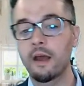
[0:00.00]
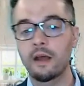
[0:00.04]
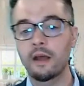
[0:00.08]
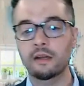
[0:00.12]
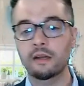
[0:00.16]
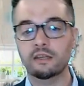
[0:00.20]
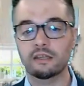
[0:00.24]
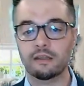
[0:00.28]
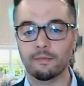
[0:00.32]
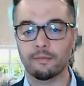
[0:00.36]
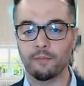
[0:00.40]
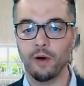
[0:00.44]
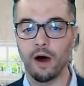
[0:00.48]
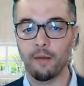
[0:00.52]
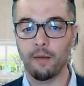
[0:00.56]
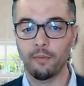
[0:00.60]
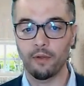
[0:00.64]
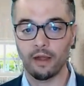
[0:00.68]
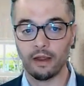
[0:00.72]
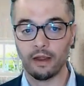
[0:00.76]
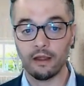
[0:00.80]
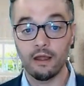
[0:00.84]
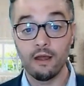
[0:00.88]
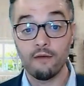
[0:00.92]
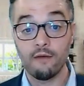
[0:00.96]
to the public
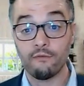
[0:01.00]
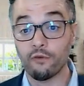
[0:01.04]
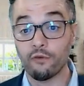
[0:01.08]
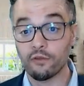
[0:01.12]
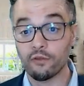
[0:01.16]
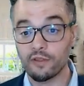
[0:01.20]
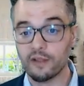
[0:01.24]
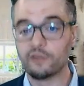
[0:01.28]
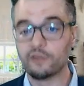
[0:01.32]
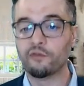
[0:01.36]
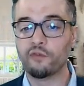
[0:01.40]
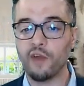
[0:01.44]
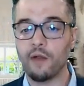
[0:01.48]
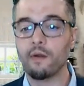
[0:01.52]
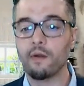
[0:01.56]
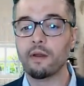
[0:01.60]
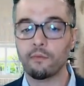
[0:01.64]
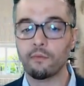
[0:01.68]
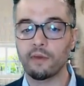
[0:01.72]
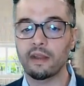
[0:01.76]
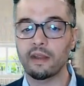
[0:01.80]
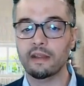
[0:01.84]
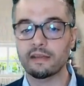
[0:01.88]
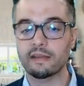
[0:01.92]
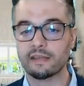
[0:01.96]
for this very
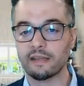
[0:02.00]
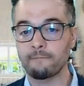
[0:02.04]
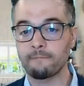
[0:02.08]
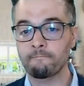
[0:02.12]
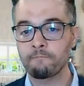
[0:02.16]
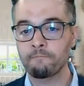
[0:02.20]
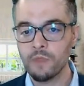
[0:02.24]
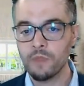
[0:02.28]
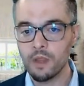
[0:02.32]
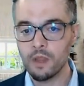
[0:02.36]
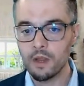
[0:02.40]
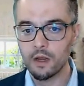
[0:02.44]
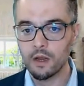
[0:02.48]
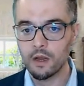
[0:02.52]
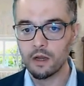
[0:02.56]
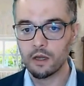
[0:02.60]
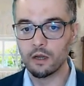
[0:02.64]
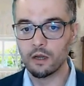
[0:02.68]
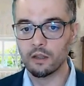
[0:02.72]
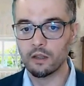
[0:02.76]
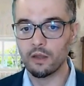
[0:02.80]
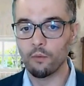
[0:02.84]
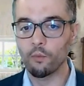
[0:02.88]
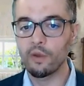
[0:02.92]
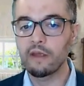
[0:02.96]
reason,
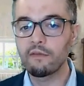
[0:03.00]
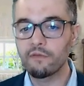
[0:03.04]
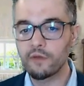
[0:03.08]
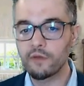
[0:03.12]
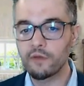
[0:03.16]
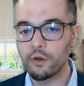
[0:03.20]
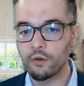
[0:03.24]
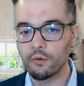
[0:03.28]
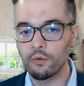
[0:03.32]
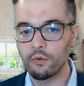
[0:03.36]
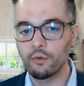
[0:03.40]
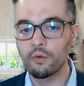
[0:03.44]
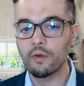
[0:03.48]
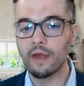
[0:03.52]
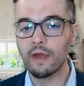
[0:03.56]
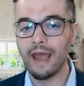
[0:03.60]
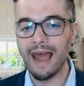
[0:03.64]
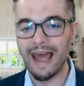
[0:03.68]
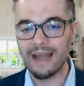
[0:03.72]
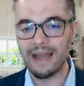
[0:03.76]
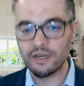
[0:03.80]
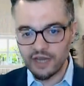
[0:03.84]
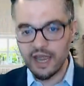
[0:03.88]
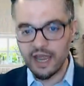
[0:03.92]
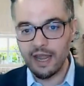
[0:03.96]
that we view
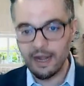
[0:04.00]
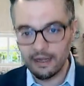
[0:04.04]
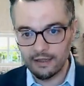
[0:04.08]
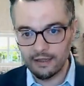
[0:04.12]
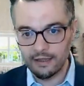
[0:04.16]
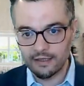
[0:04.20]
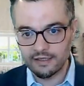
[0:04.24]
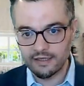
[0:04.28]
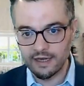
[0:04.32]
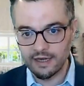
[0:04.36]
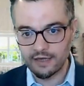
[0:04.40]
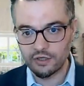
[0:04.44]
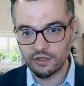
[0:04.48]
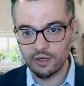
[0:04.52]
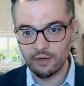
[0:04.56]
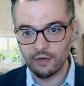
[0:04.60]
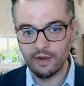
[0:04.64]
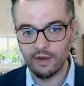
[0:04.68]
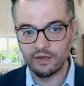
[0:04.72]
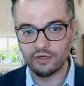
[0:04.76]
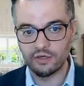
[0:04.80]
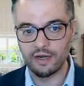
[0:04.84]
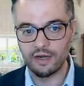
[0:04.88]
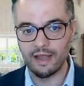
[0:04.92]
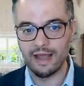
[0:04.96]
educating this next
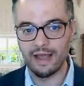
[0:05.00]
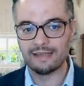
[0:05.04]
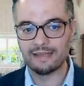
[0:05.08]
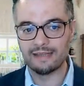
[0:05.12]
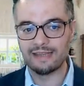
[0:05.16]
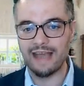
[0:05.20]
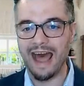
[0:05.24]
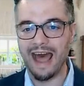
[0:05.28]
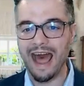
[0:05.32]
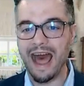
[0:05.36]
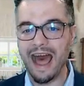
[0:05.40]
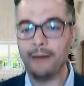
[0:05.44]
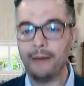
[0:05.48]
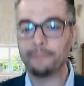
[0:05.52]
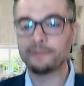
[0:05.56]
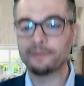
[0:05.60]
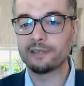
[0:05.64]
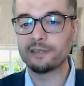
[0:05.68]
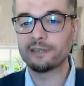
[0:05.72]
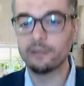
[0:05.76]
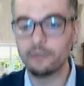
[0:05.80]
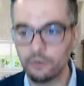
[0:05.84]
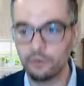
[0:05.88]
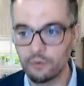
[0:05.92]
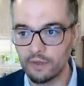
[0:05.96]
generation as
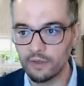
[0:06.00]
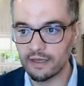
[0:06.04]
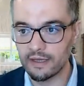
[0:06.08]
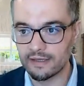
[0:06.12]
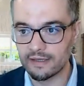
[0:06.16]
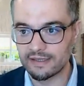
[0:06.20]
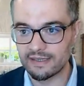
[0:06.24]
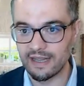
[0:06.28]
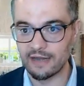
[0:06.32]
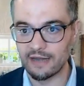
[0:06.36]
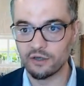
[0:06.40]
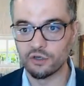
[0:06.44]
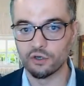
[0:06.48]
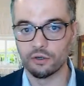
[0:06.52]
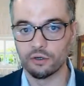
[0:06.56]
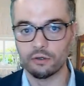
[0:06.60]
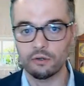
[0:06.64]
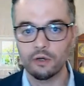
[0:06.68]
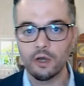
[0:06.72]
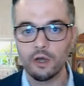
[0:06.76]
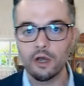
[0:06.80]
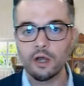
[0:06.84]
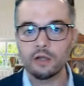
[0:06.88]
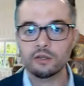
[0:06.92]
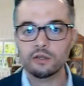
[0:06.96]
absolutely essential
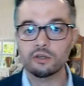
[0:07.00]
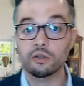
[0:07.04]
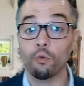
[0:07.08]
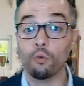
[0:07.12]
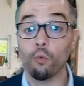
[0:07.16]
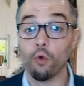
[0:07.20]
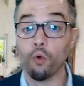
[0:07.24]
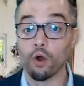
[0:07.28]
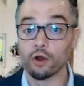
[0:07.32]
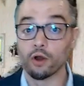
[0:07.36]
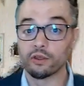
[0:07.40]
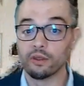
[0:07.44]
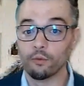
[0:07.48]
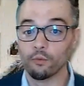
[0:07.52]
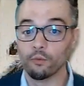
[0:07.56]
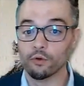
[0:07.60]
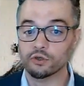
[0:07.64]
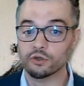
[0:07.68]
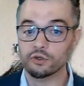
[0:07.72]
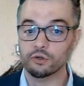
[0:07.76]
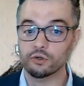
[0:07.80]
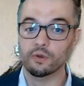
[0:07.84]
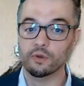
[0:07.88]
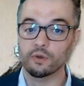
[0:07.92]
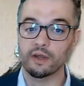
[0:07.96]
to the work that we're
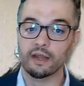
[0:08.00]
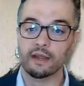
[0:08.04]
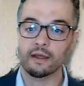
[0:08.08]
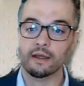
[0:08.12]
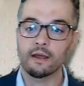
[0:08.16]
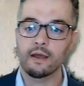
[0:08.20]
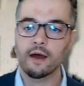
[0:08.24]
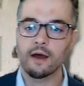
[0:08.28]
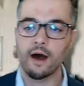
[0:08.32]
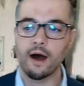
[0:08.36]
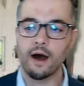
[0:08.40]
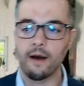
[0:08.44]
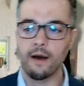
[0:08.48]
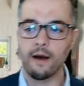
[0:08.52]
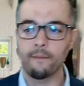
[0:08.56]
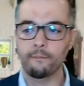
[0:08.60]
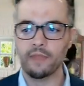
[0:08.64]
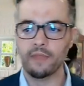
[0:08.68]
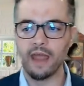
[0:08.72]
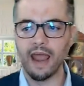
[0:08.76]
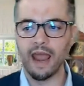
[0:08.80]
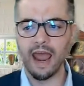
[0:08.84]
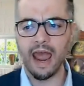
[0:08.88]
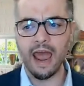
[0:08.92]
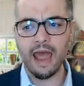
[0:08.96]
doing,
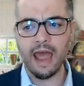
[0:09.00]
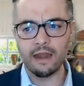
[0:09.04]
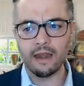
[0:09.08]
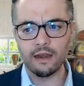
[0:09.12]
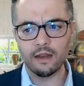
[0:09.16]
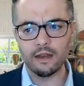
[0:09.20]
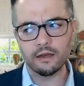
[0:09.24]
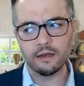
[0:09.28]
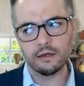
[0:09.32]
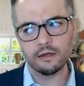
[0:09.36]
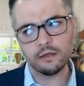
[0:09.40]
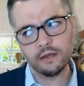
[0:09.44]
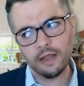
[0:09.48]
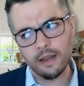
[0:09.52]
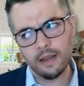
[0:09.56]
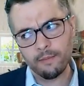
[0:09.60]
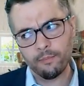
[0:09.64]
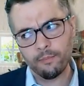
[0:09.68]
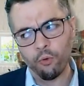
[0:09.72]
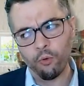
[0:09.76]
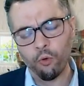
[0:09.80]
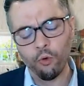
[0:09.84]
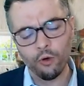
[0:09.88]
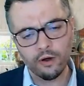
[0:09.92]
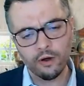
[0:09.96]
and
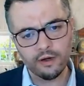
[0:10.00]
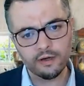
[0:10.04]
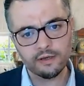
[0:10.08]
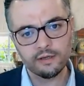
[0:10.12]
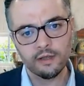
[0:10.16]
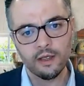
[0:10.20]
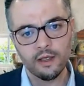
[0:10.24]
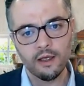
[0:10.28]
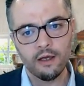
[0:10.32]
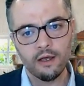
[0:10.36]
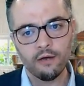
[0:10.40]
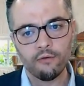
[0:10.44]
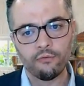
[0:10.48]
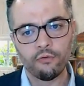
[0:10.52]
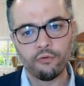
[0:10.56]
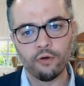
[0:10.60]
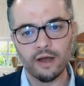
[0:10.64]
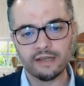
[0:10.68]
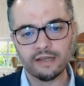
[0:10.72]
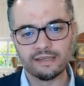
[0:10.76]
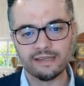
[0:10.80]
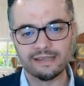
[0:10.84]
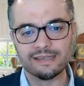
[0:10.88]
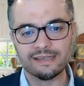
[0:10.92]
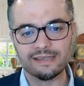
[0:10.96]
important for
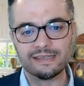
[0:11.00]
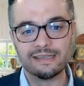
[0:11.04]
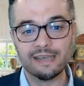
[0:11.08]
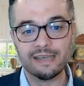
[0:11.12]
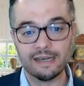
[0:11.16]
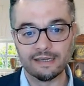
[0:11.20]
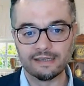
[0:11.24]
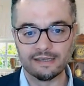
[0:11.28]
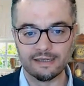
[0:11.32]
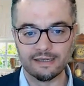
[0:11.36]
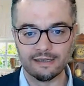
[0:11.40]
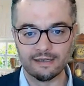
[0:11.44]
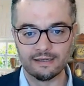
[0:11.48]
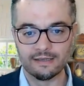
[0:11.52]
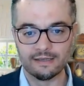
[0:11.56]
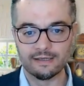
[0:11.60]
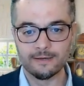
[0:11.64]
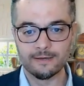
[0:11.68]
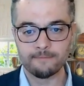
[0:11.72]
us as citizens.